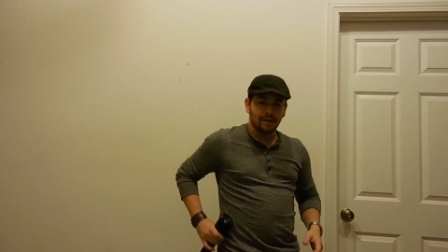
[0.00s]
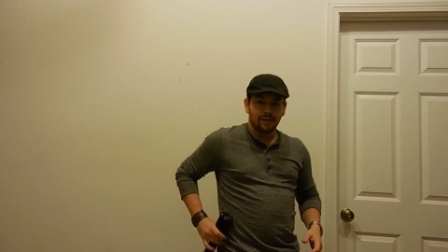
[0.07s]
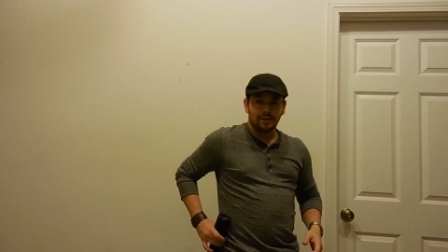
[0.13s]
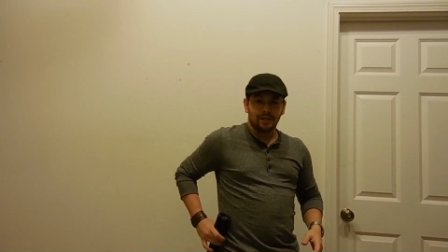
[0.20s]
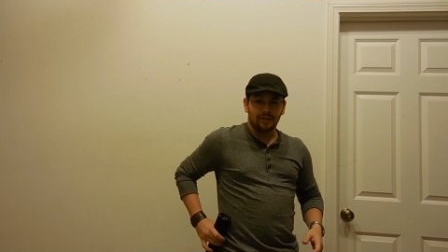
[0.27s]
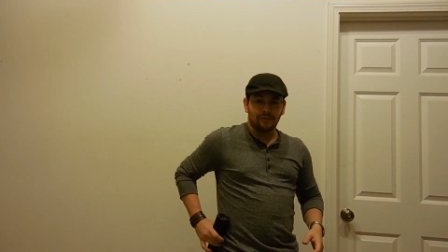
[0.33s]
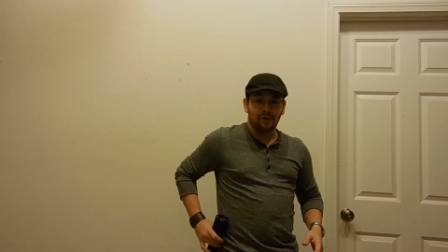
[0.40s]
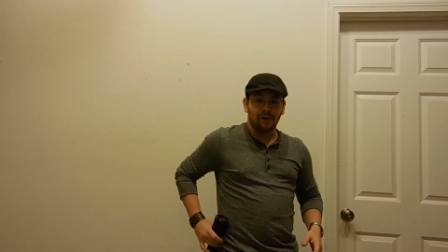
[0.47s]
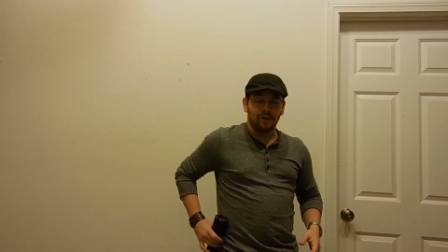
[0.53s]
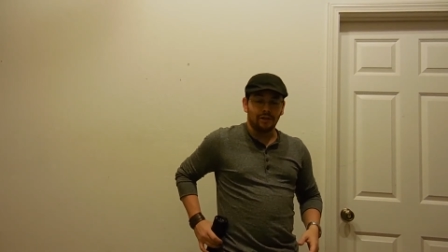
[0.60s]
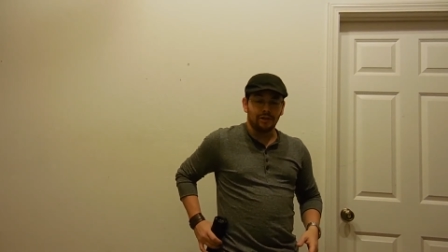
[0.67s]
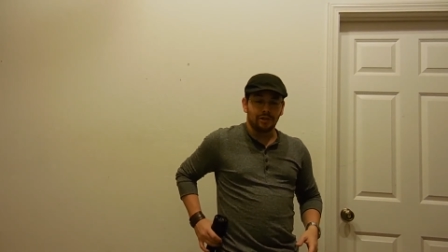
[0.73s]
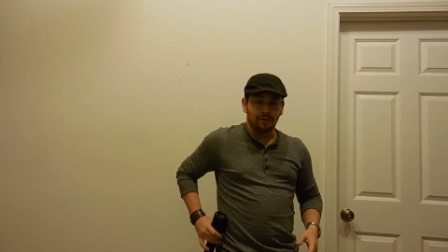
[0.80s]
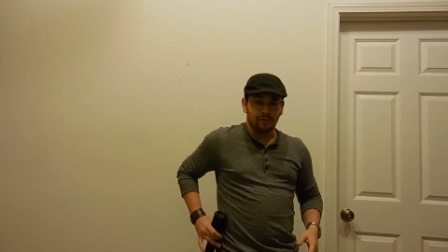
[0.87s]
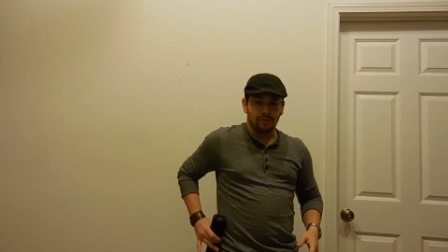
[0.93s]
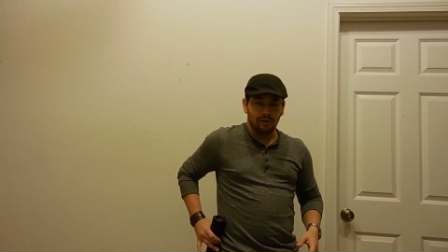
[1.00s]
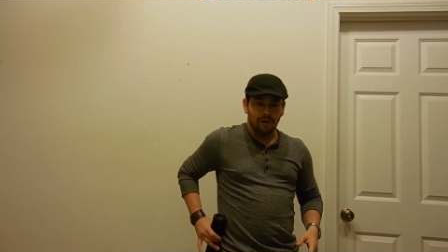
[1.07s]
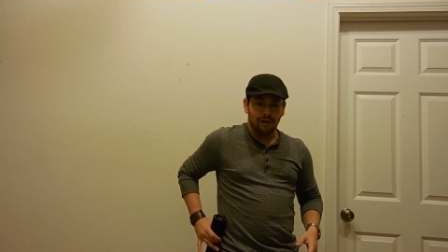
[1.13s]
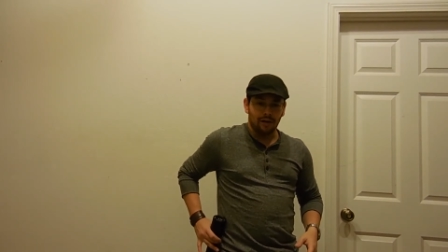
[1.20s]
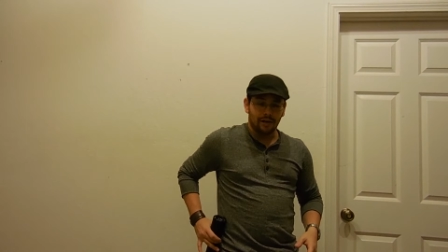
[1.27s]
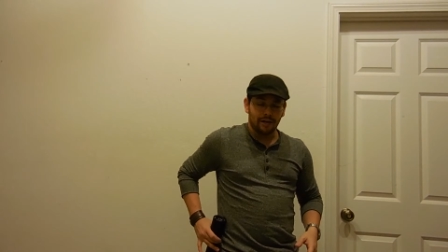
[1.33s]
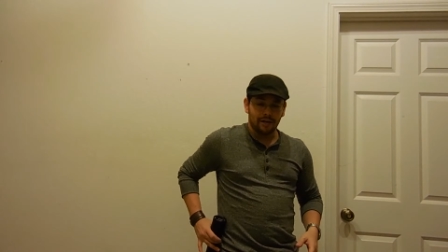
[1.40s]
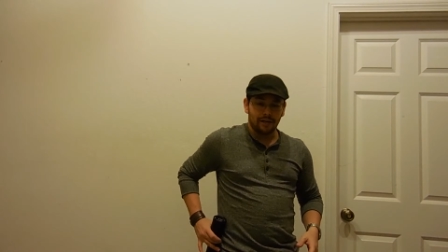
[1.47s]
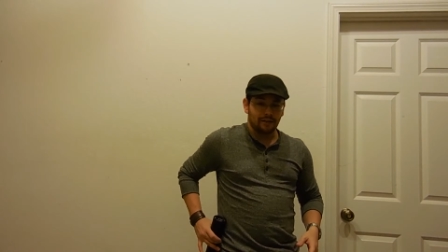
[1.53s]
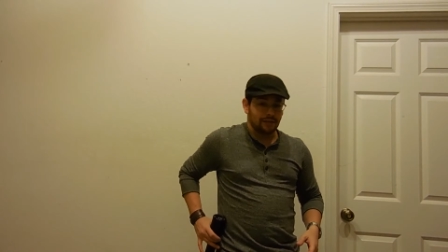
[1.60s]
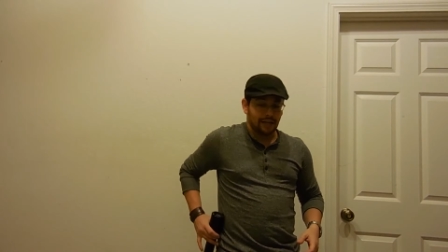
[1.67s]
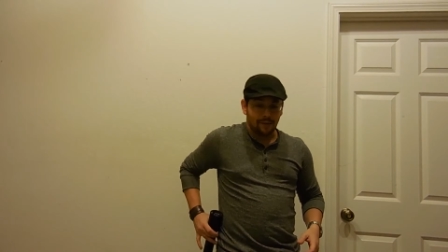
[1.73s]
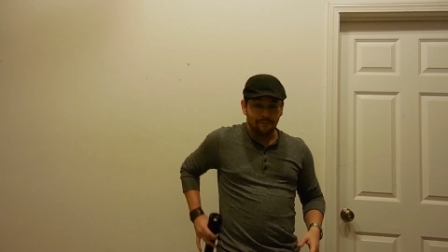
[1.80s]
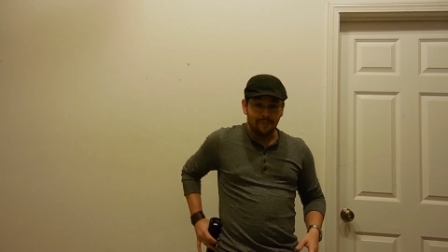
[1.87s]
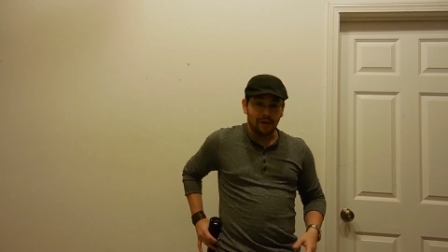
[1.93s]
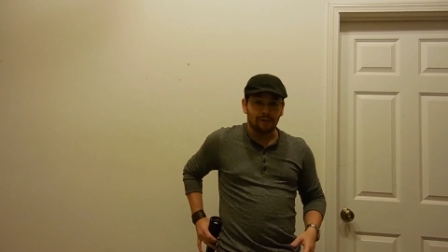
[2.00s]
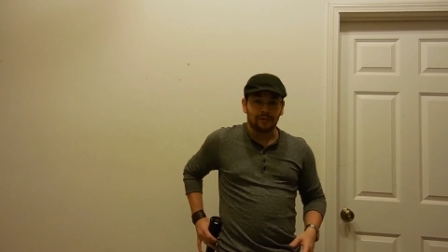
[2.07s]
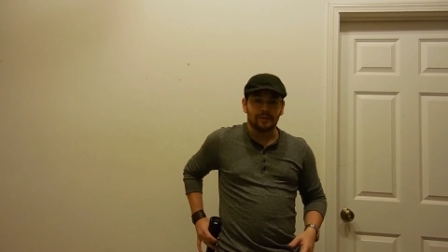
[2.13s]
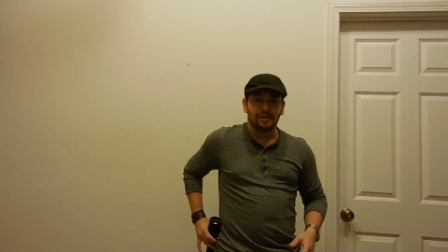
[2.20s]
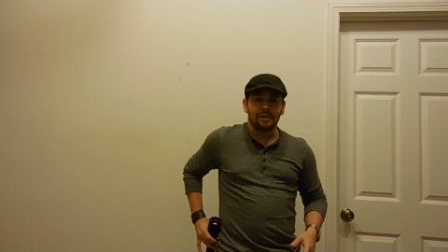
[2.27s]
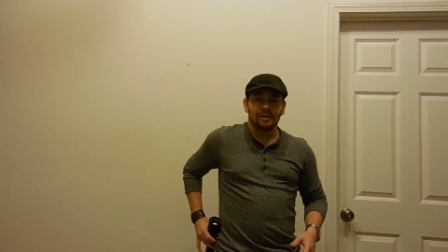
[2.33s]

just fall into on, like, a belt,